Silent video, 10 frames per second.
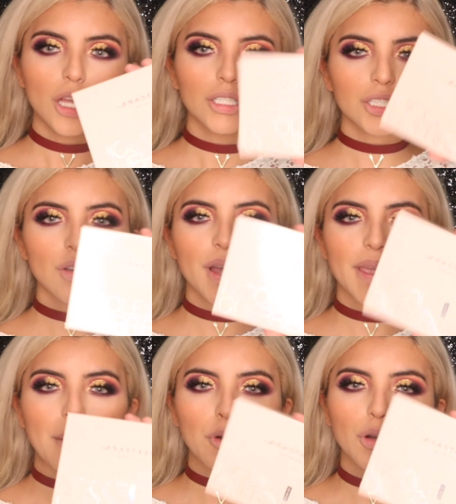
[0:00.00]
So I
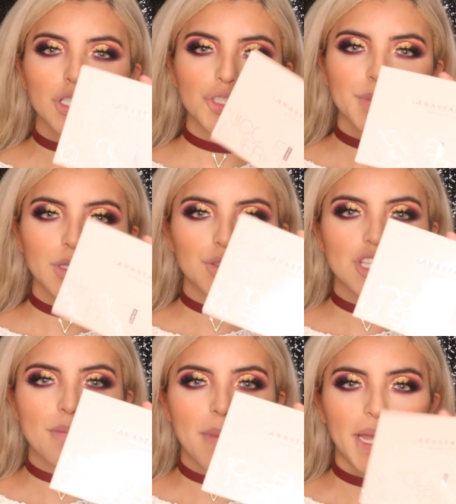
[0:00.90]
am going to be
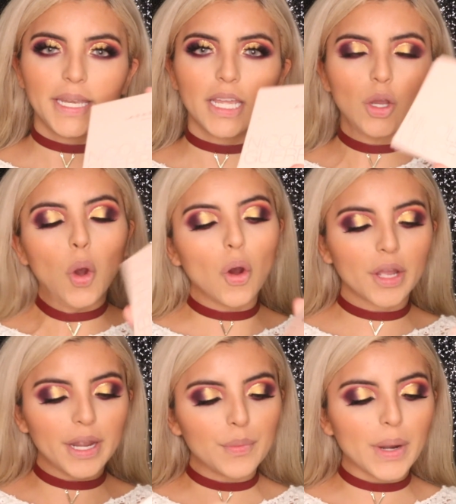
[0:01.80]
using my Nicole
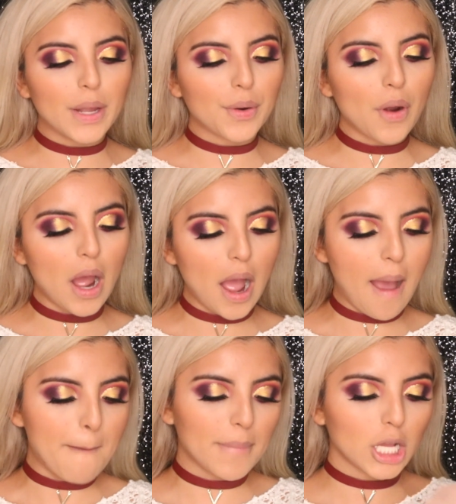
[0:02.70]
Guerrero
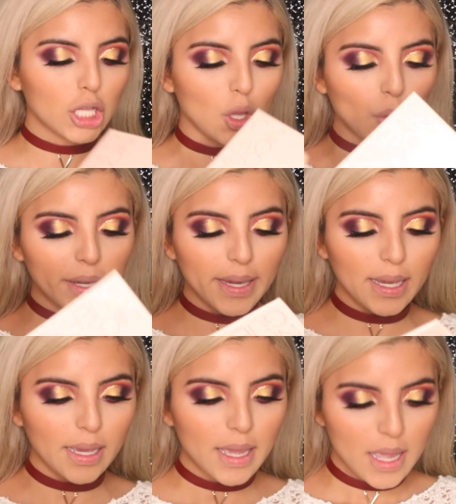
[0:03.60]
glow
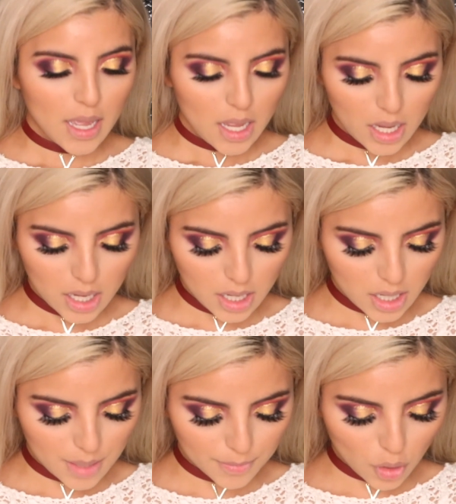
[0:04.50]
kit.
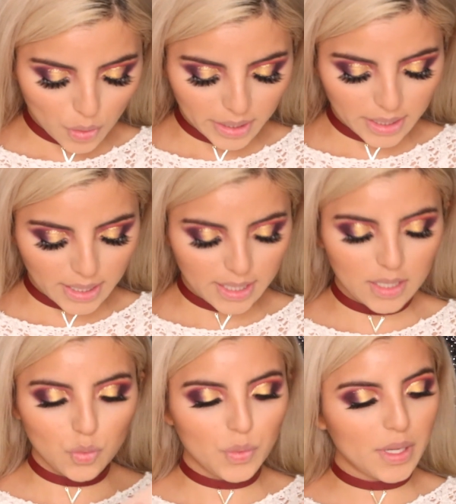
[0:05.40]
I'm going
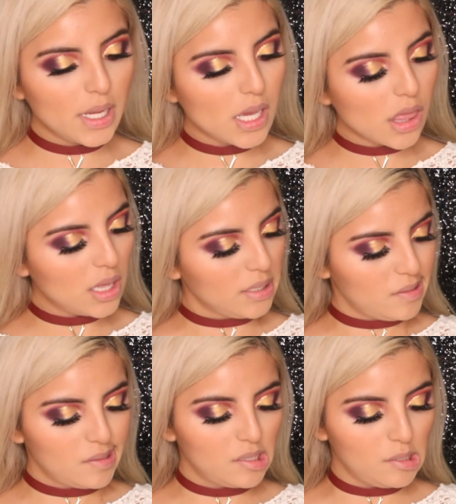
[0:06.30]
in with,
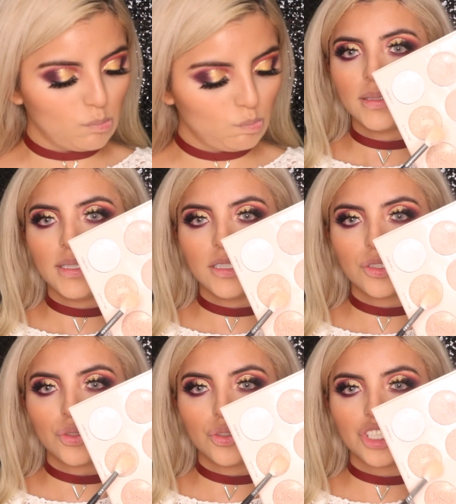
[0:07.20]
let's see, these
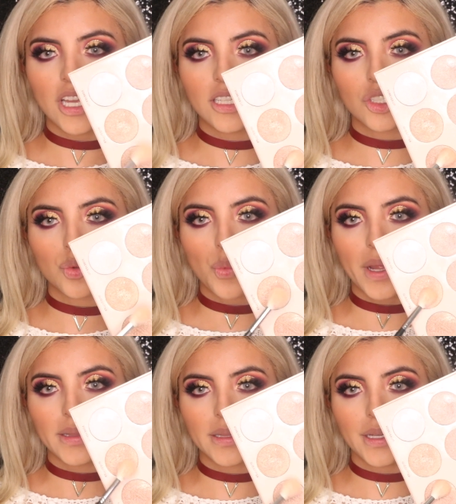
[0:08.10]
two shades
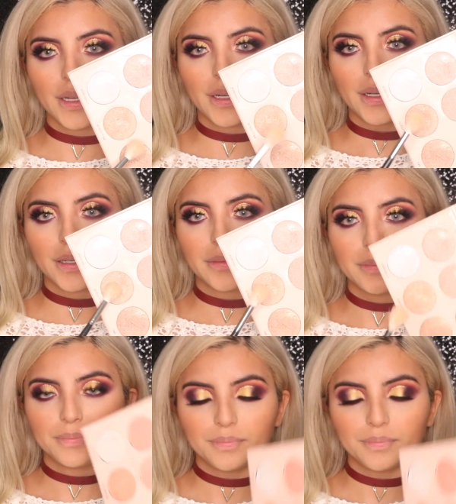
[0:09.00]
right there.